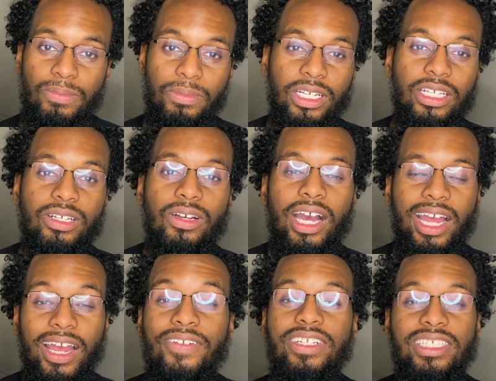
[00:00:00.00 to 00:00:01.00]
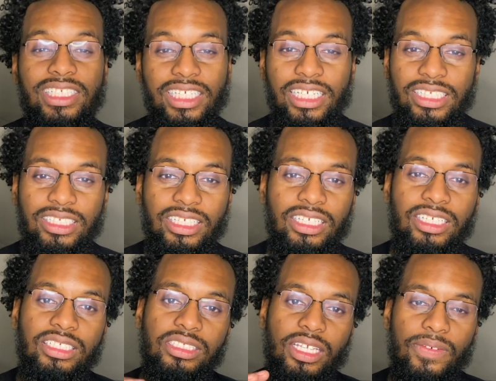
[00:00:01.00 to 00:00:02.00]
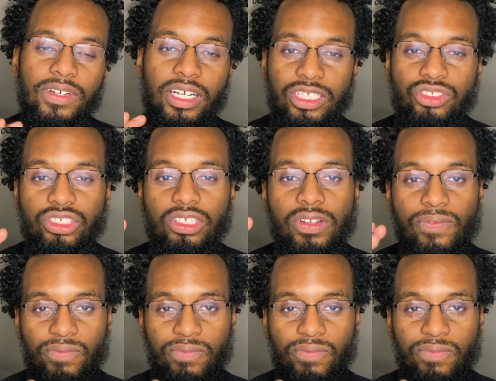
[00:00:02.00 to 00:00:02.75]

But I had the Yeezy 700